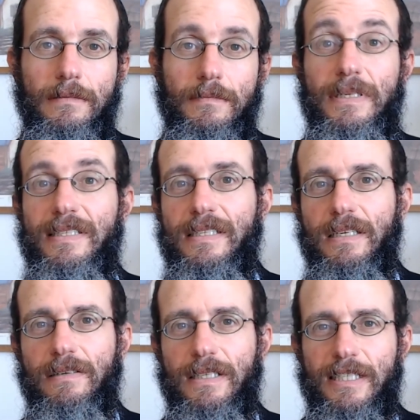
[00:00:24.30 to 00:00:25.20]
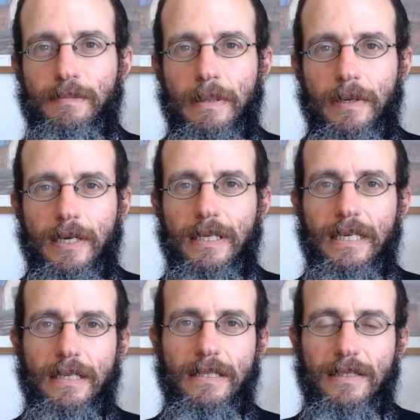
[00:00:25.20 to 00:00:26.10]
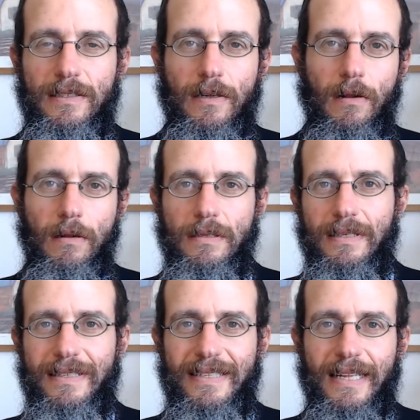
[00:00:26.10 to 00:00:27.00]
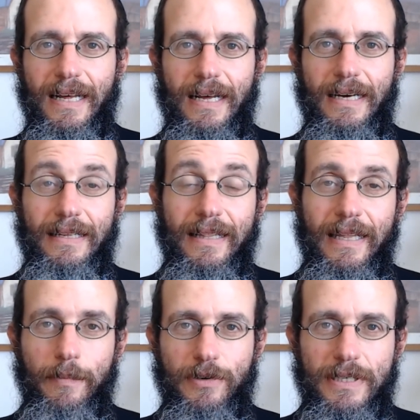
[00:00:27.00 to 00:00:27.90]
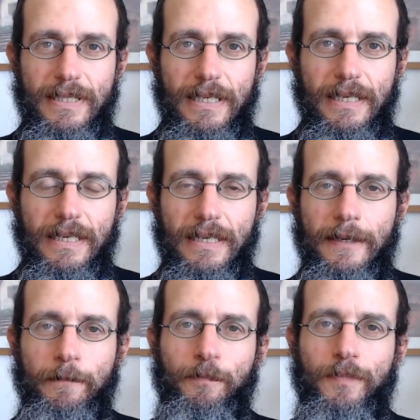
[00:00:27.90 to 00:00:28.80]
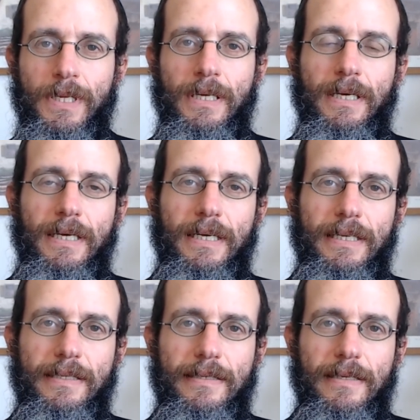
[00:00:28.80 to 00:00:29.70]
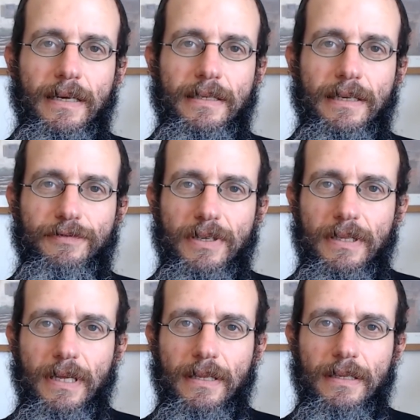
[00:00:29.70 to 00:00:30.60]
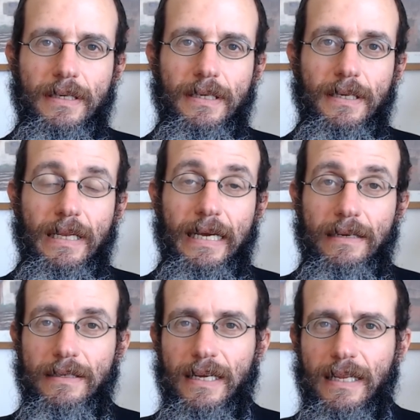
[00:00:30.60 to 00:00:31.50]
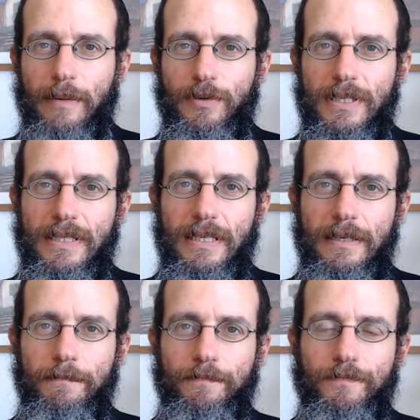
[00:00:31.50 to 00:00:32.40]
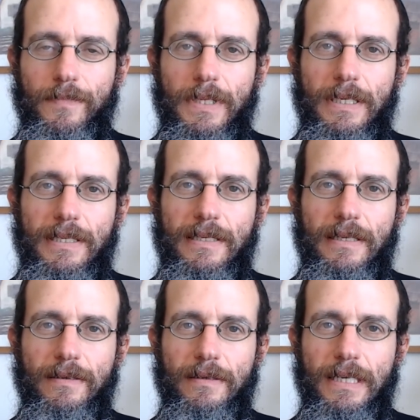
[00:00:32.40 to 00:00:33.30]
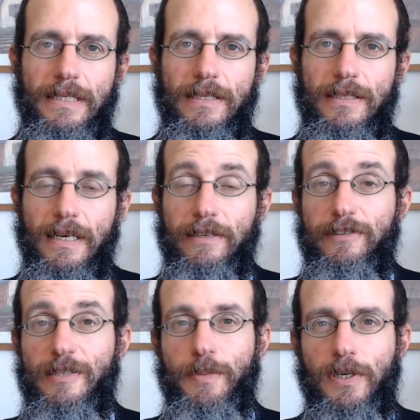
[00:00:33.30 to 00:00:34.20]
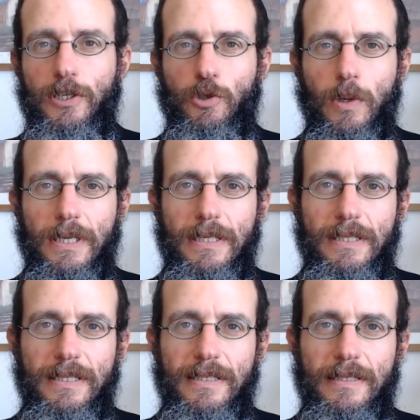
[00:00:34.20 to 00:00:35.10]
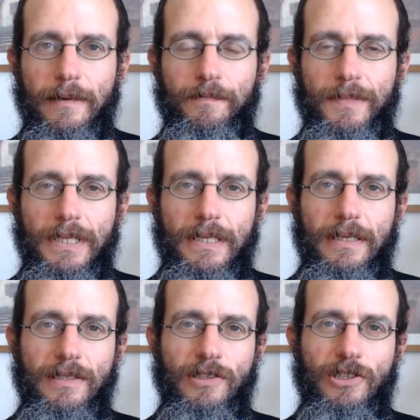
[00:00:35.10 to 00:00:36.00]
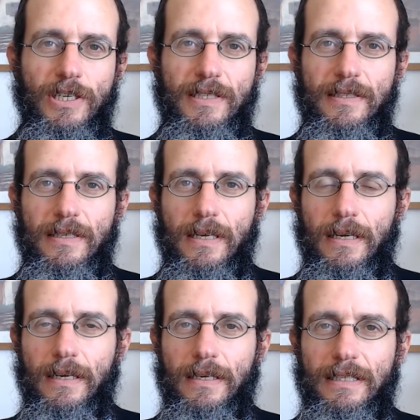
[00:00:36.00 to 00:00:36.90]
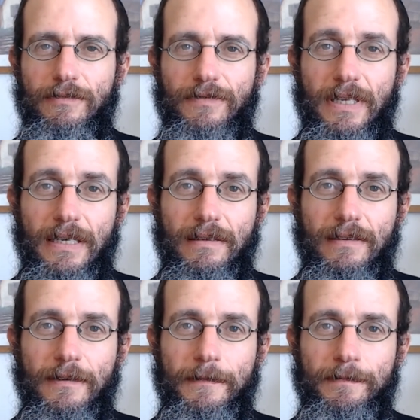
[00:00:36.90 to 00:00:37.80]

mysterious biblical illness called tzarat, leprosy. It's different than the later day leprosy. It's a kind of spiritual illness. It doesn't just inflict